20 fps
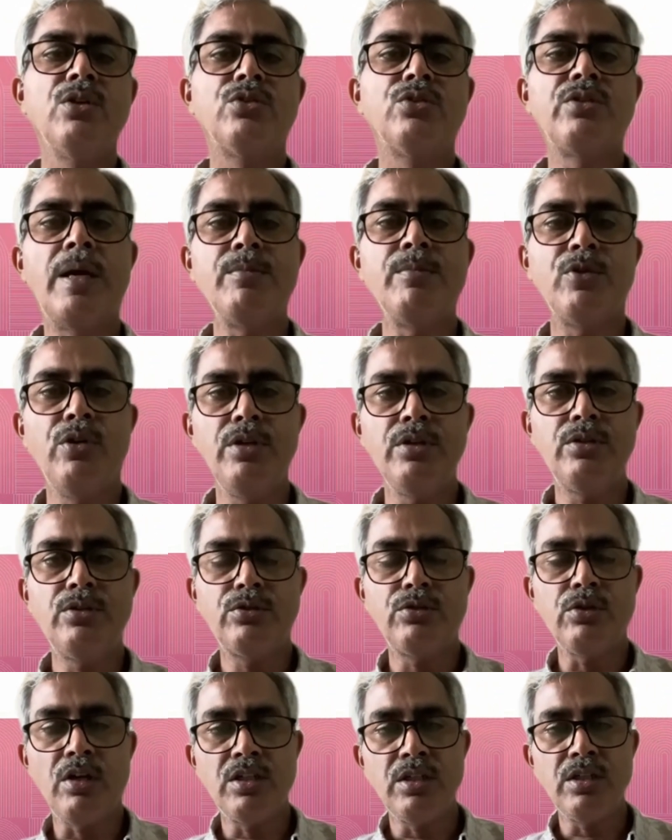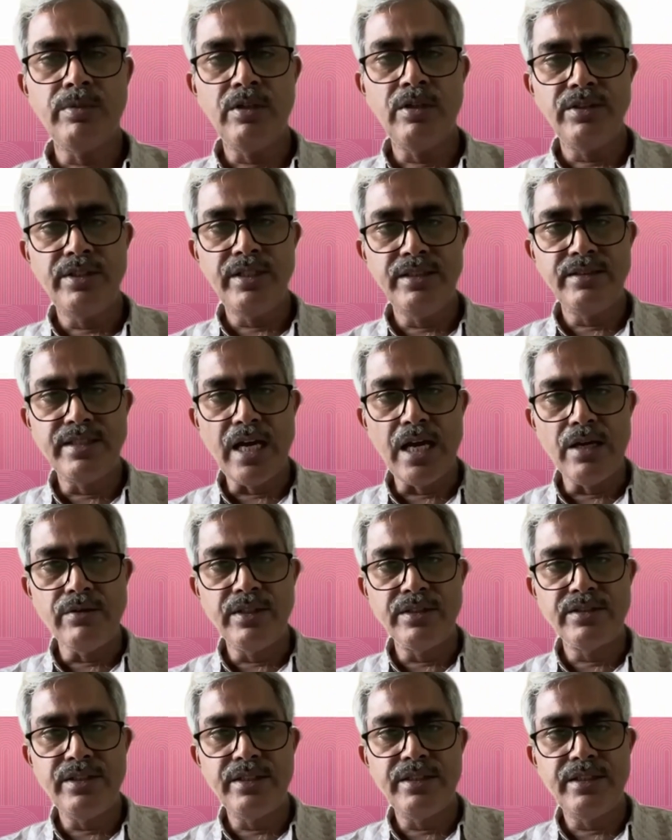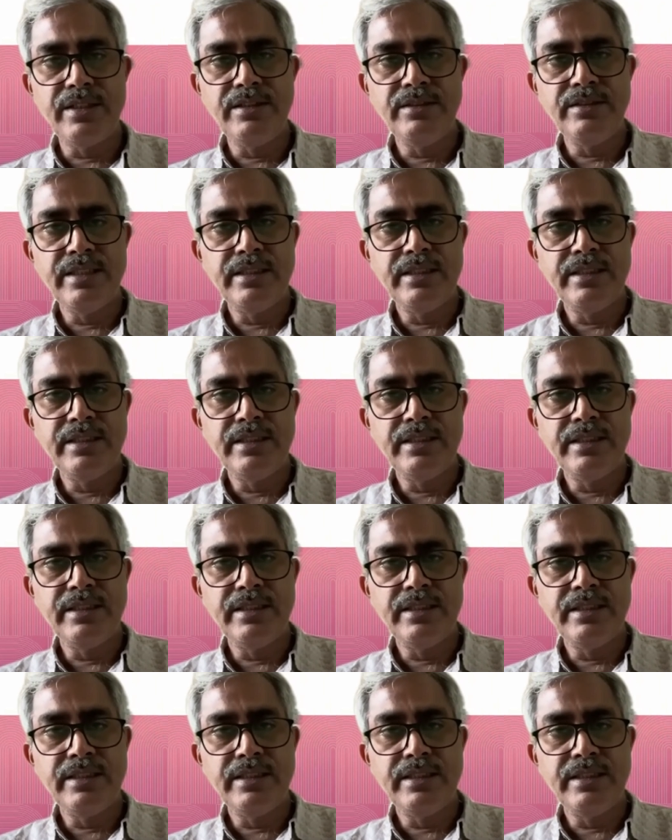so I'm going to talk about these diversities,